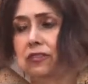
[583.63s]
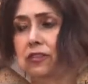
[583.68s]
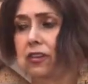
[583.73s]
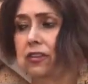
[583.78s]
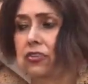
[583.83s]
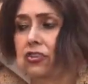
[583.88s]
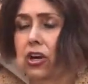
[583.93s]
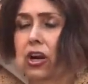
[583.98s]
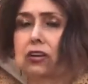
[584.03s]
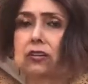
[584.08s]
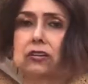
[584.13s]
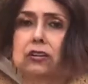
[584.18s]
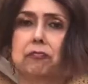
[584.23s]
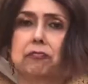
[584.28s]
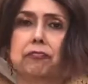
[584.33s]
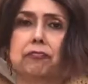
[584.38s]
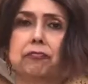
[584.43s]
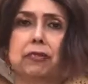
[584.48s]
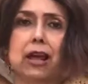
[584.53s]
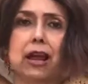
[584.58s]
chuck
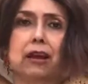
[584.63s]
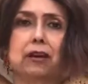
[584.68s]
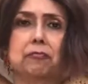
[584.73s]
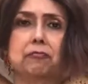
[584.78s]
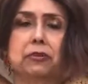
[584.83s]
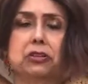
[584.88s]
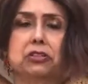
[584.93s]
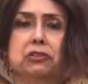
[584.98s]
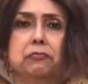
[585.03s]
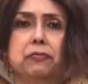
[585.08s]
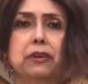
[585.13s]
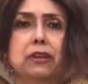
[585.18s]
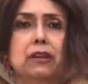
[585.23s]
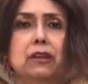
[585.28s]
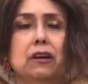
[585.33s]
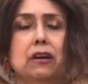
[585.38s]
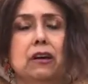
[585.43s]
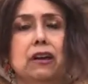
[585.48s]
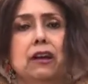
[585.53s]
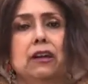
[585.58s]
the black
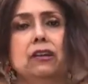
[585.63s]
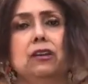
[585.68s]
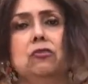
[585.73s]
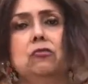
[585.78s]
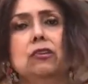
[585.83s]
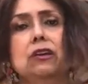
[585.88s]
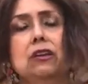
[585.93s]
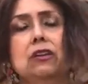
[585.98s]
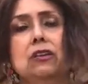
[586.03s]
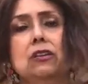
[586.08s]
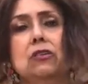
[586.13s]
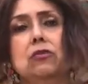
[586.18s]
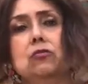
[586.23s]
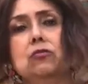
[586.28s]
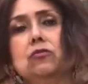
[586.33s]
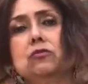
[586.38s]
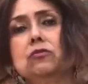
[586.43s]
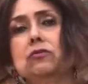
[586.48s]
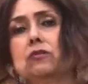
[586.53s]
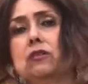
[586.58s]
pashmina and you can
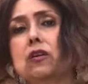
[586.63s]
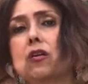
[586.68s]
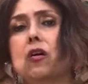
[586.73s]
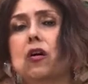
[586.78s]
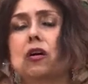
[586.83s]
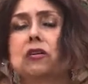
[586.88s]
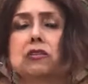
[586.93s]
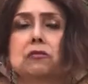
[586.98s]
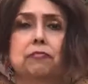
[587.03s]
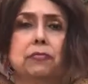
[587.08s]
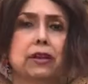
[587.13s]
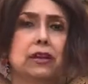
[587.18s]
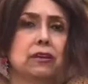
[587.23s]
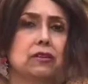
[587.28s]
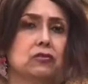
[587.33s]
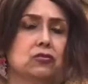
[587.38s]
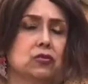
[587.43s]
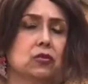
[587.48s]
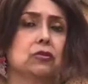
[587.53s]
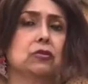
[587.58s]
use the hot
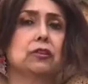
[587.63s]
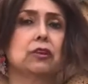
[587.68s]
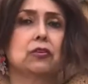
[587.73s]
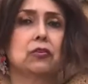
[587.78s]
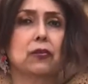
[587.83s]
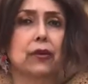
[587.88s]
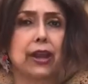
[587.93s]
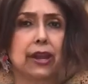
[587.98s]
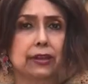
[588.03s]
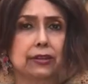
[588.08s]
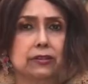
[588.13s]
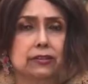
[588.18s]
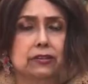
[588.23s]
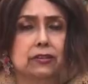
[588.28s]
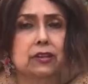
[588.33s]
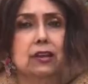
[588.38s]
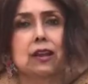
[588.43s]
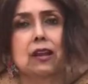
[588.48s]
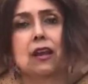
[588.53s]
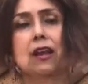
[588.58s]
pinks or the
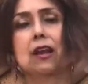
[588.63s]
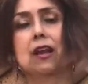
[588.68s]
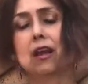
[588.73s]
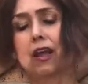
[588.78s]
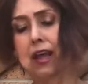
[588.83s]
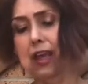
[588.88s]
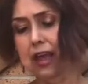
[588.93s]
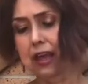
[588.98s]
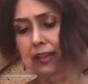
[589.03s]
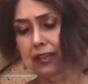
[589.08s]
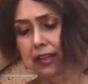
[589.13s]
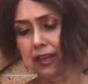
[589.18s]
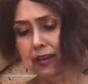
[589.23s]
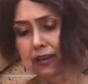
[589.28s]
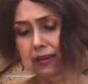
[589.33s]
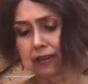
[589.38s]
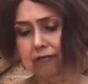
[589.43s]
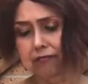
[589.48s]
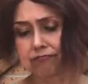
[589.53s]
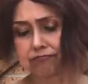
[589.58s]
reds and
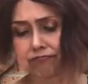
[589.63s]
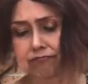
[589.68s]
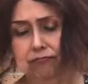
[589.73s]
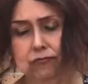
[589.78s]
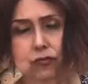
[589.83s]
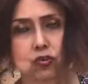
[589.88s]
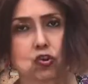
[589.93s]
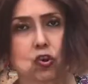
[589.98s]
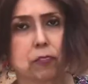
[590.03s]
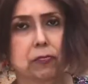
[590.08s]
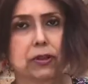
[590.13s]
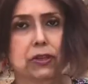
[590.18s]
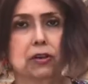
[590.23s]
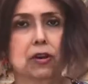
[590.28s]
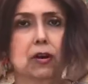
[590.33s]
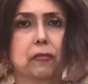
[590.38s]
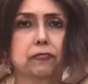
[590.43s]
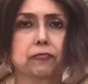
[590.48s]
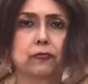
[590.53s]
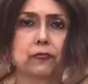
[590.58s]
then top it
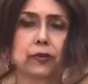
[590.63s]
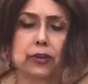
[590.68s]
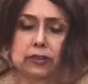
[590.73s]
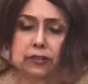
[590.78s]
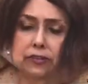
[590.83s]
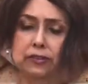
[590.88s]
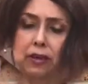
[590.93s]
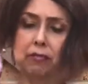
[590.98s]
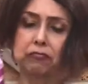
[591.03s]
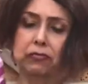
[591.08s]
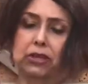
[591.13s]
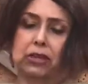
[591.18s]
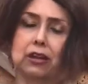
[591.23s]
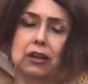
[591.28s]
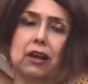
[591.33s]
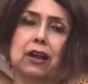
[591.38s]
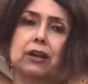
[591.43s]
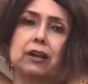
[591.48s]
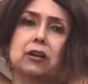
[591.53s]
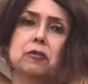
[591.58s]
up with something
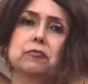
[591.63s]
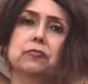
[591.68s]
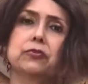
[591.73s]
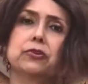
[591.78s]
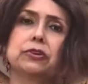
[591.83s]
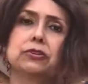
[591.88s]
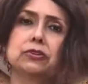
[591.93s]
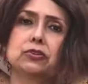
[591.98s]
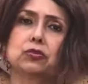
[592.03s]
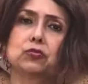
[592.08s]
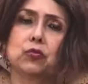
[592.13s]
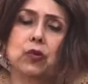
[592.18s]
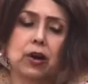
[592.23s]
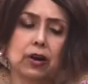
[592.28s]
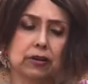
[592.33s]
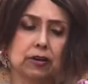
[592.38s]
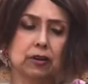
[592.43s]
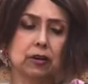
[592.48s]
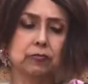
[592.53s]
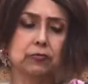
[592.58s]
like a printed
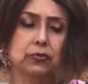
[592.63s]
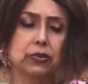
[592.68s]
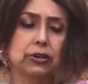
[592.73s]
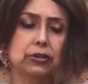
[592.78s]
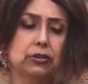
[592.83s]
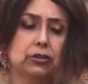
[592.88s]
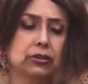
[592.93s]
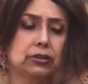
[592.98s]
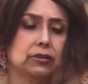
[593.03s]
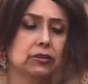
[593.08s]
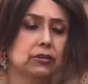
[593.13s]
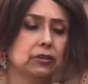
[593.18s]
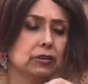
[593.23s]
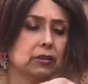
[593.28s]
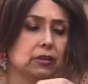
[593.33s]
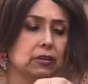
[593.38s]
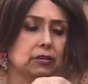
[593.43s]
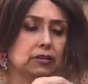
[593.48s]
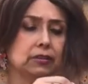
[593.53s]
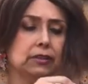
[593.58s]
one, a printed
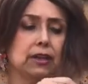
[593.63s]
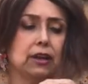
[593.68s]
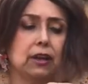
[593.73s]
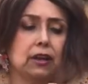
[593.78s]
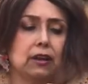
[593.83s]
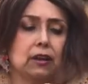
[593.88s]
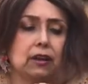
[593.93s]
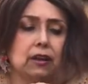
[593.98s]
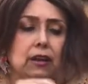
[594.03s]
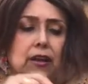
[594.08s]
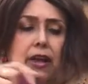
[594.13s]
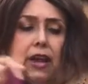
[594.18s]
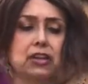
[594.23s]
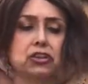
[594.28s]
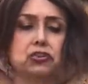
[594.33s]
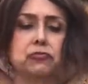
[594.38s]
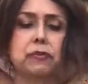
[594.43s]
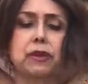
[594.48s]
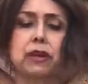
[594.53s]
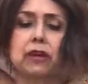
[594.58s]
silk
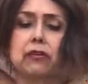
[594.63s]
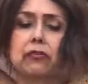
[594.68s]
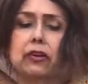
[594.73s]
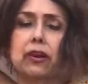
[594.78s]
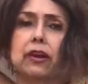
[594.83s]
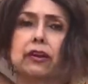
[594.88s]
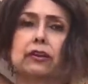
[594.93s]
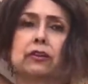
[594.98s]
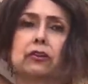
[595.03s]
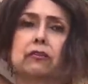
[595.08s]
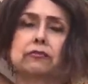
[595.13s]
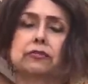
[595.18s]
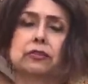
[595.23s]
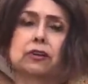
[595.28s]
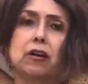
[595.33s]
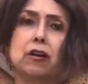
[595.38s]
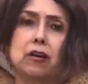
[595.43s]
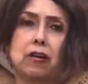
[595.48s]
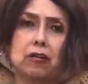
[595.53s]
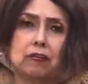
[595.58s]
cashmere kind of
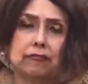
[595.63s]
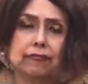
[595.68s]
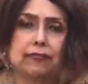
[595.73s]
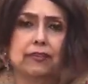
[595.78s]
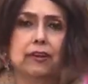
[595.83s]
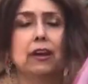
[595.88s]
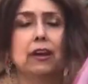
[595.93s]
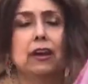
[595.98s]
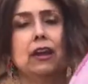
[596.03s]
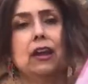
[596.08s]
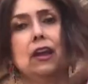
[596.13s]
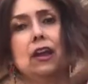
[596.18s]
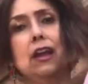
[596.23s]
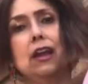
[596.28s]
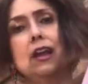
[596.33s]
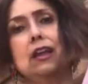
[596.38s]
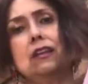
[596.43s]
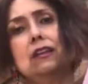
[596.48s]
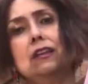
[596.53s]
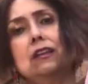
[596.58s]
scarf.
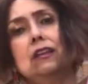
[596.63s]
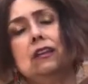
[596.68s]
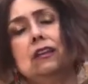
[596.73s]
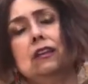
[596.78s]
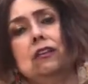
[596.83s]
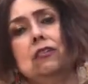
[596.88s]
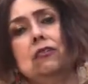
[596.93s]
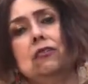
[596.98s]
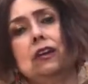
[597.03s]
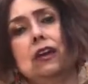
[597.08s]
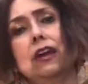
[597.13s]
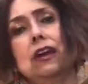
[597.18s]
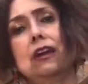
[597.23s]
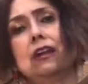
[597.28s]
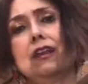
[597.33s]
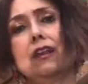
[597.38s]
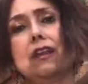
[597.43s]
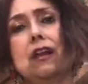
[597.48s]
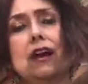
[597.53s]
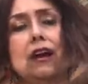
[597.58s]
And you
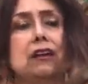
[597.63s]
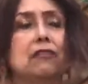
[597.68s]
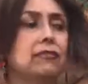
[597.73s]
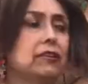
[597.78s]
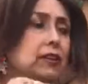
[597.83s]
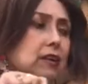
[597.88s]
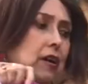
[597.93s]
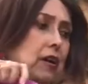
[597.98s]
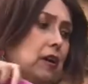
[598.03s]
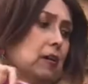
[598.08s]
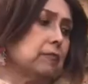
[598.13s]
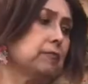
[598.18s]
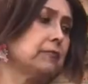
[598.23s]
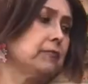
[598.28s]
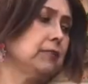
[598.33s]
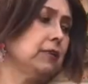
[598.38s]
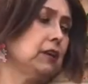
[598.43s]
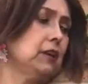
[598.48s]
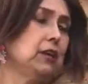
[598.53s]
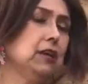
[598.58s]
can liven up
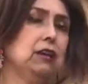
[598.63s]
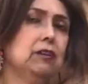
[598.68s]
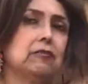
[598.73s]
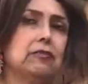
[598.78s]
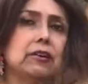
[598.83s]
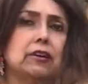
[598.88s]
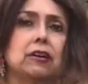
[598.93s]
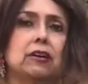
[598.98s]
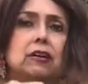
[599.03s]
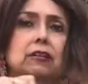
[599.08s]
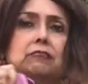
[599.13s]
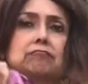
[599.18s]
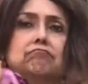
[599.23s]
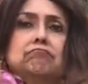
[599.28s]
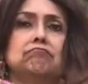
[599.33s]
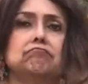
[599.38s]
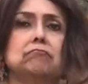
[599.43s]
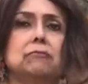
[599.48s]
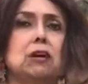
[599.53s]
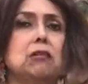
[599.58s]
even
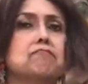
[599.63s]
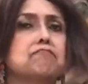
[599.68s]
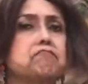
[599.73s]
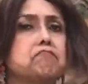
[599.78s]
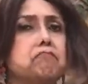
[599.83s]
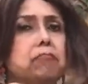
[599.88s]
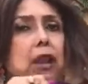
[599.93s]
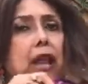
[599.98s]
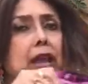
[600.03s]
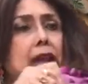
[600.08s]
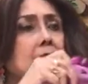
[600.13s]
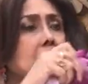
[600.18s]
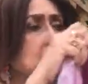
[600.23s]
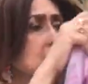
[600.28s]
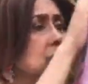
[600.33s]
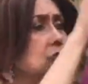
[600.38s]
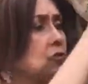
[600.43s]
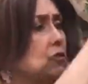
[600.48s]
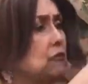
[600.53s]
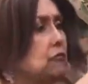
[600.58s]
the
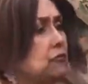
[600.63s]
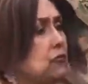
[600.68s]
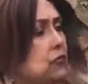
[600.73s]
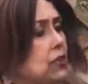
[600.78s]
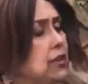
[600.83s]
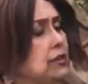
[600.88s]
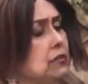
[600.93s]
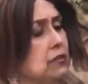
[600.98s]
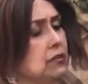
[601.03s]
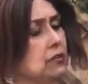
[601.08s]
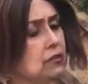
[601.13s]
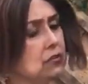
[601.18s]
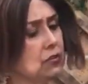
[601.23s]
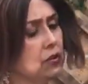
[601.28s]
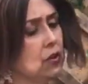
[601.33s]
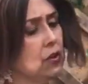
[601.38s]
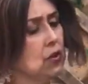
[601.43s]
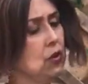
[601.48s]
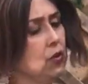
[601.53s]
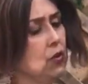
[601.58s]
plainest of dresses
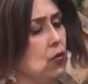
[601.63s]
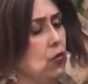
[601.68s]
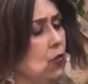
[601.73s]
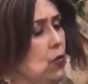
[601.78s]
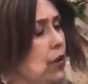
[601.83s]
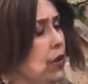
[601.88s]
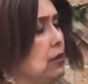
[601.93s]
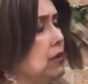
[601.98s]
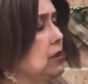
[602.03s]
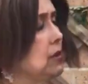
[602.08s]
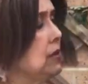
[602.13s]
with,